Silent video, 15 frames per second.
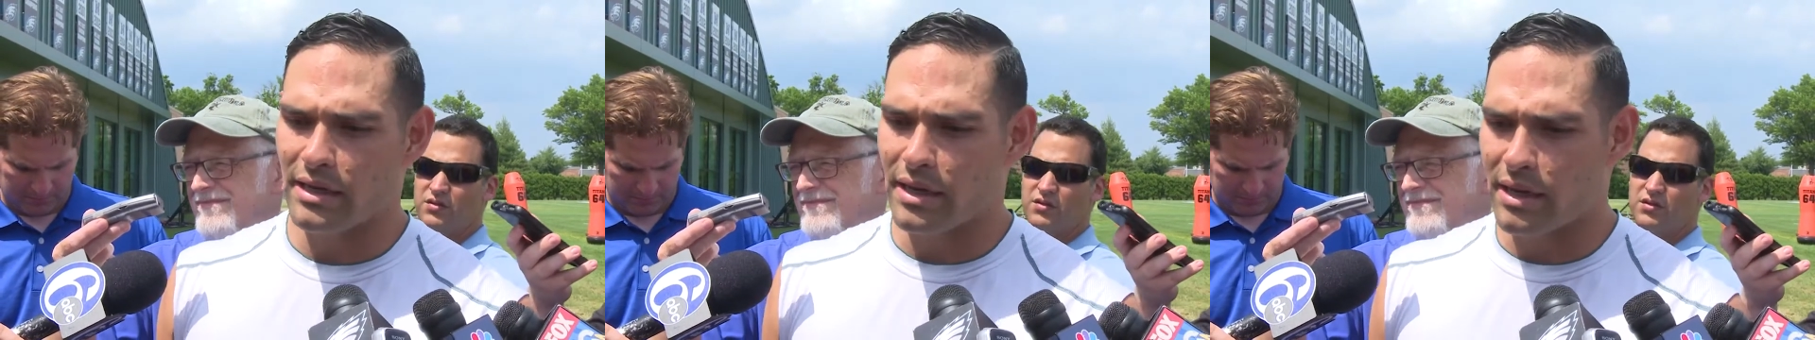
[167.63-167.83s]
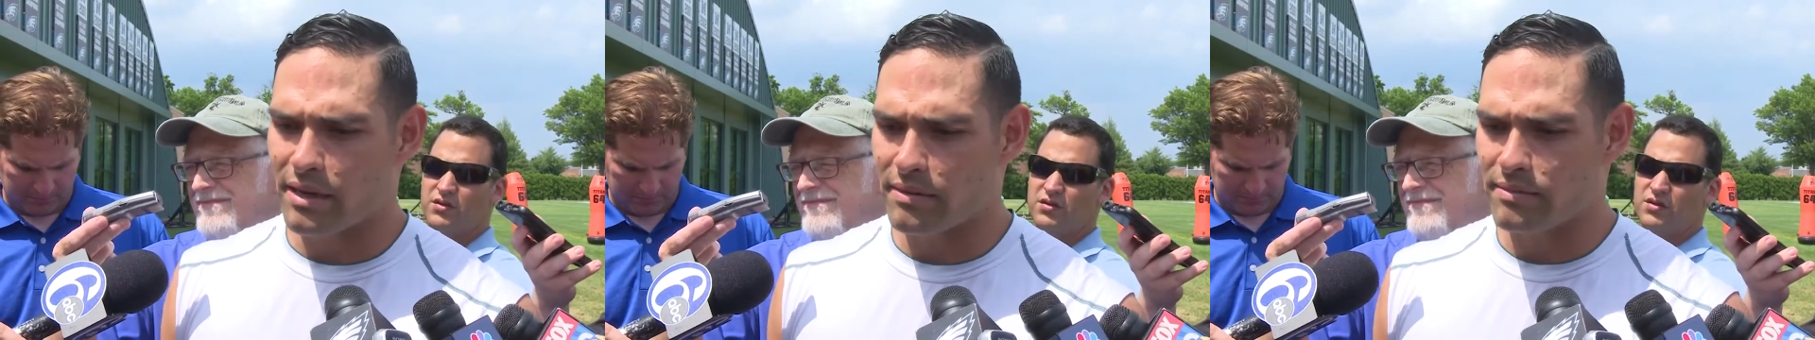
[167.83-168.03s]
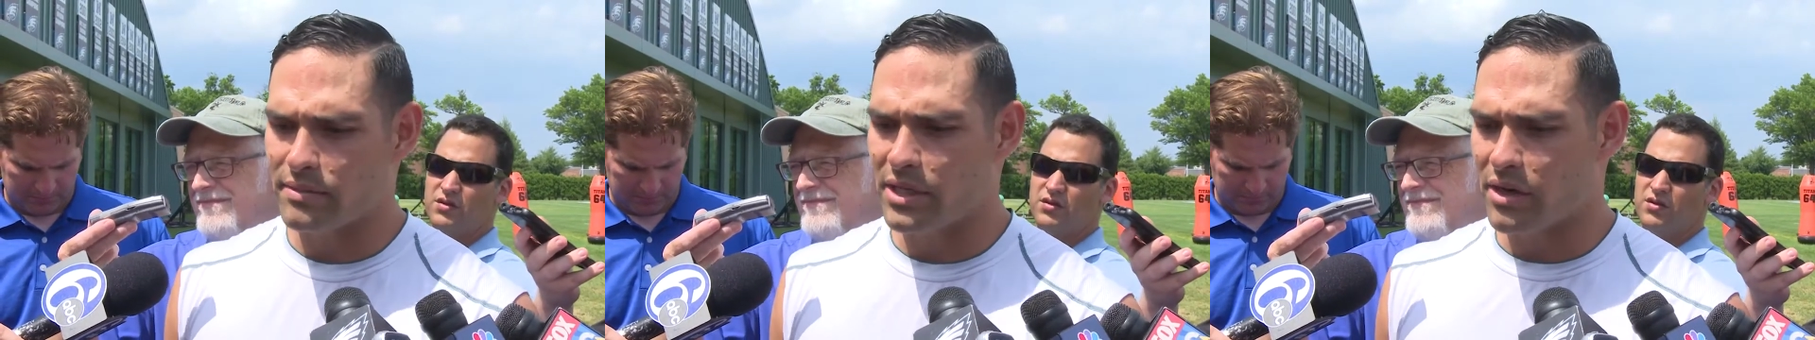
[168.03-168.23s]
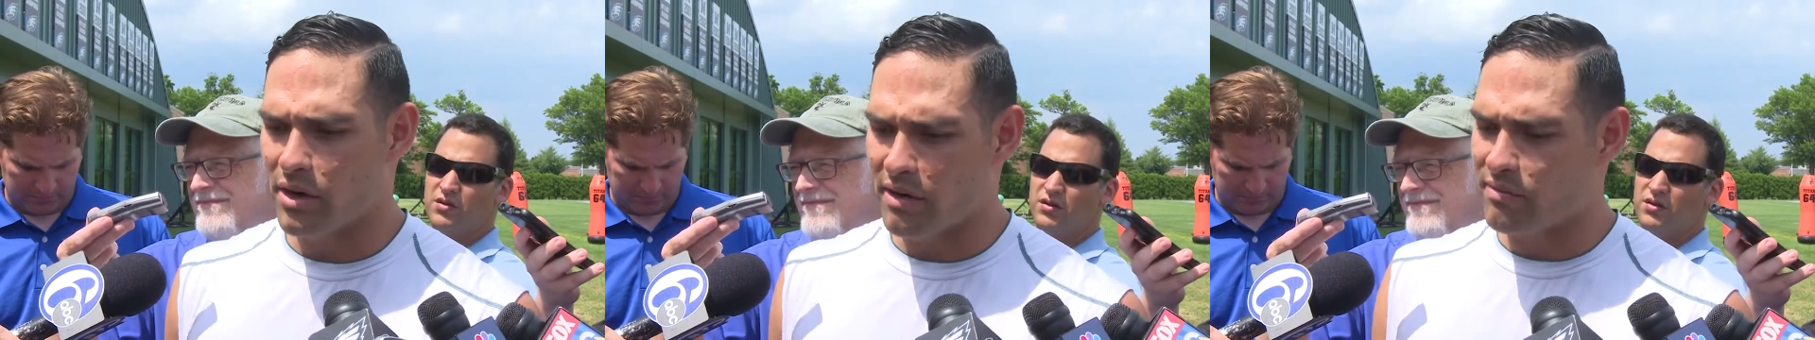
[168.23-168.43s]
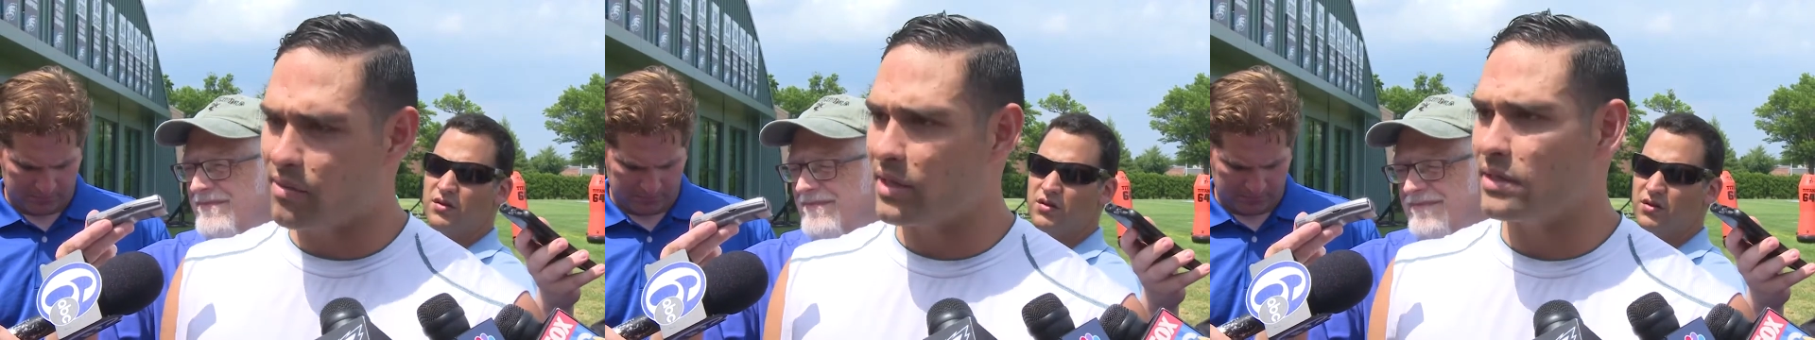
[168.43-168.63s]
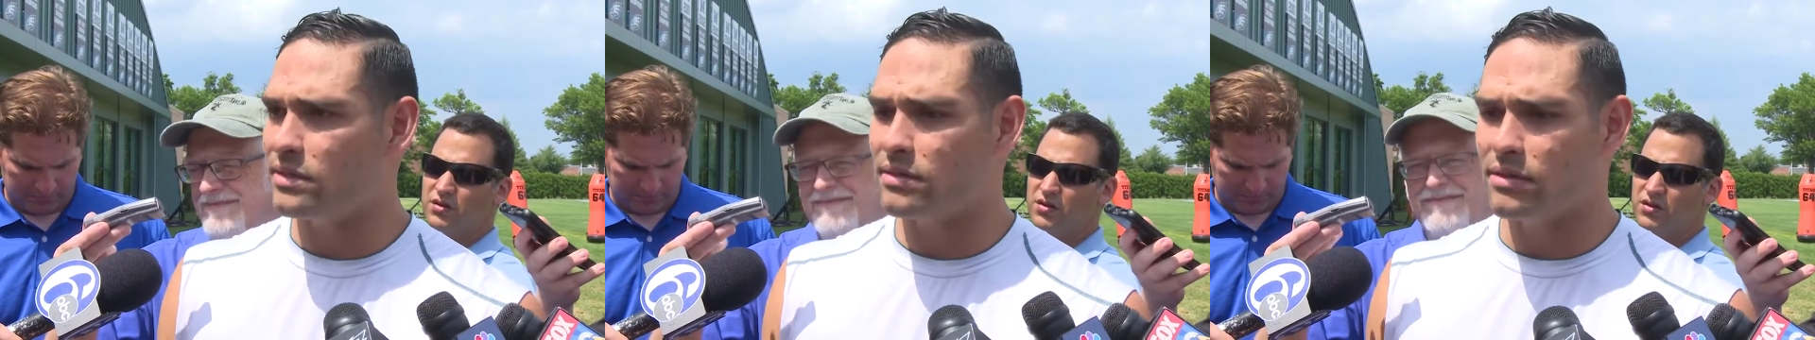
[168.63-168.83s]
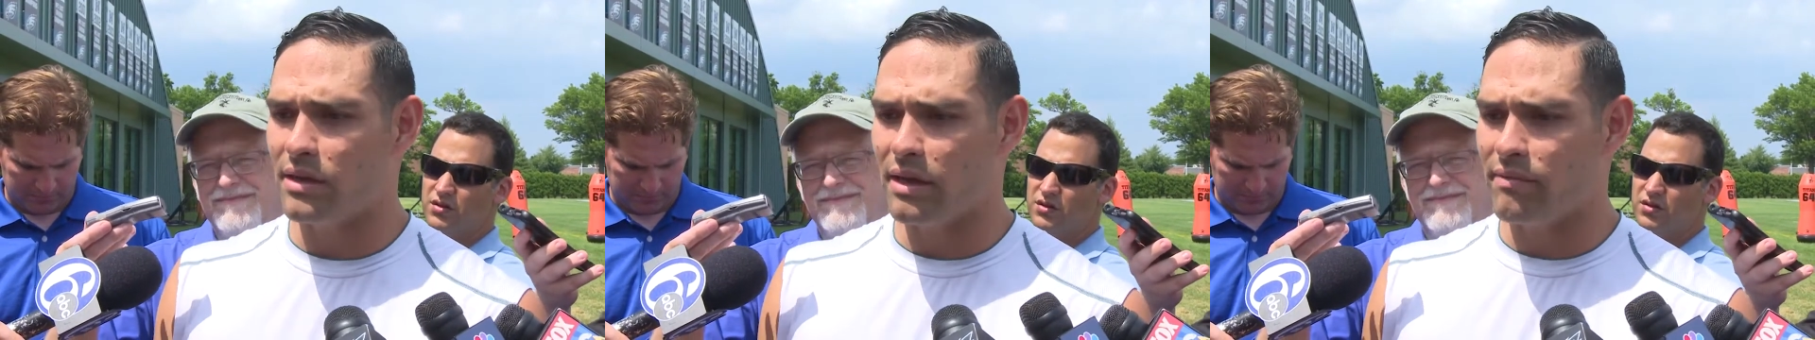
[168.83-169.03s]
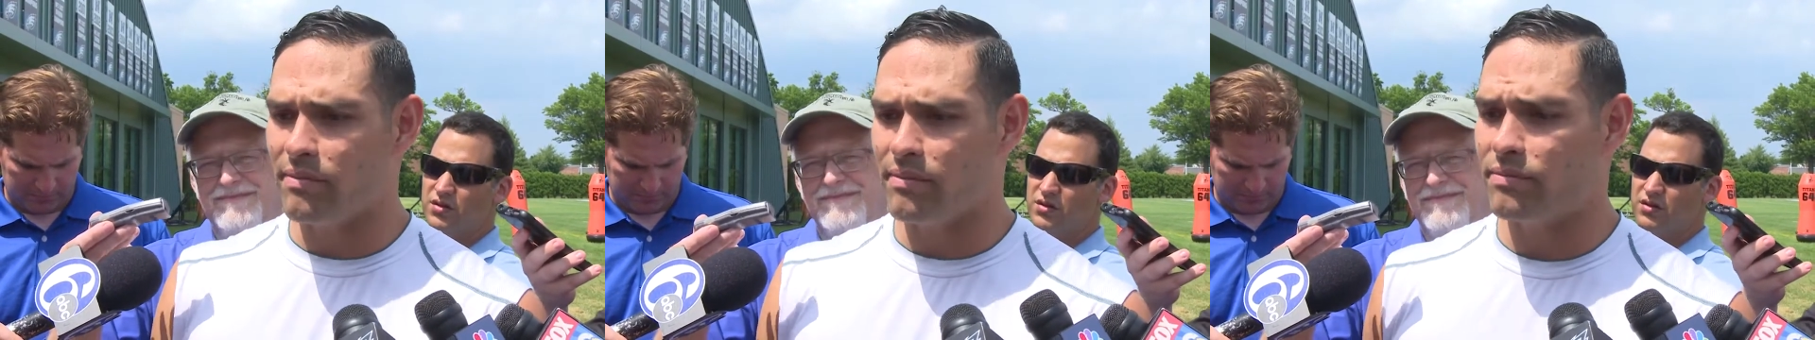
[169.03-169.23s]
Speaker 1: uh, you know, everybody's
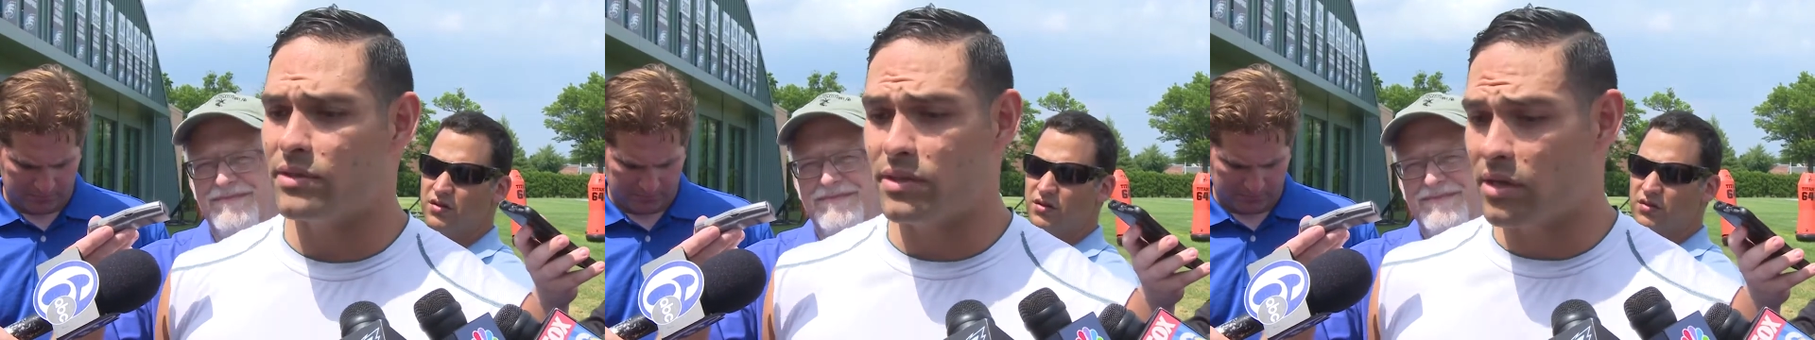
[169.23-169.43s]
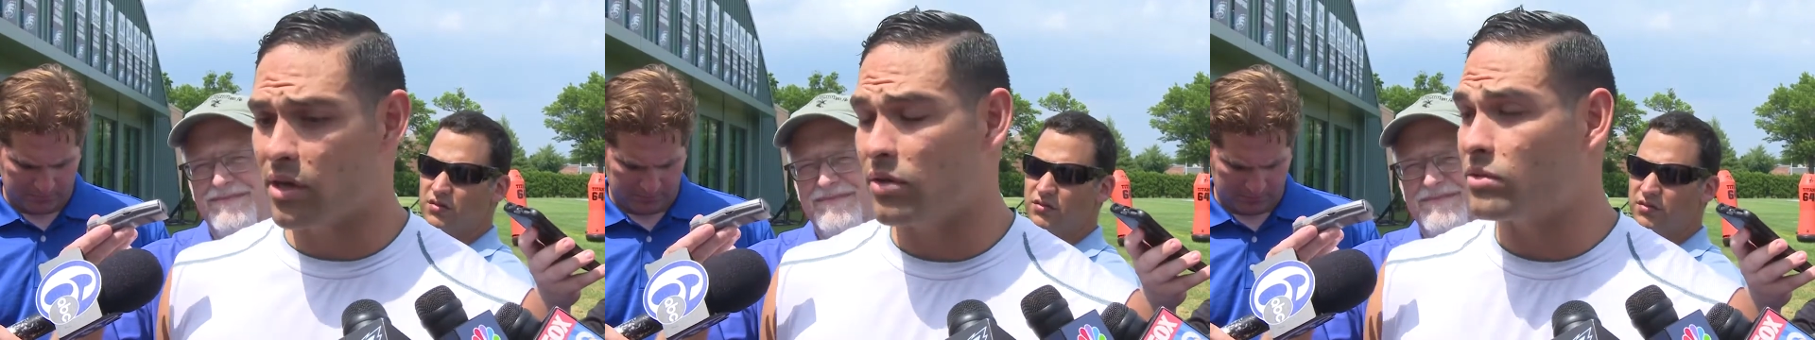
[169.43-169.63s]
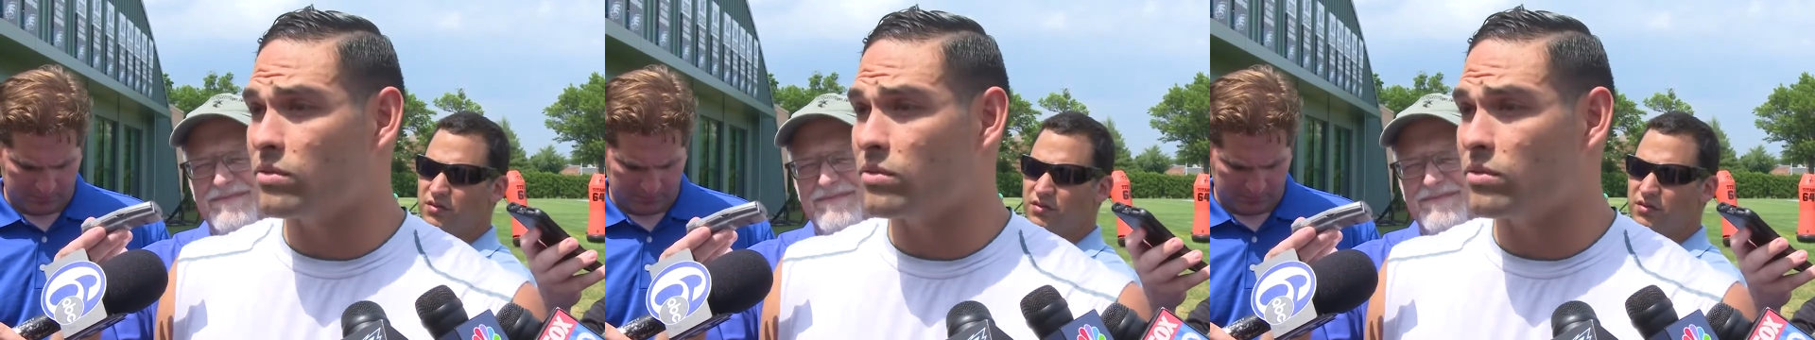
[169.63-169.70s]
every, coach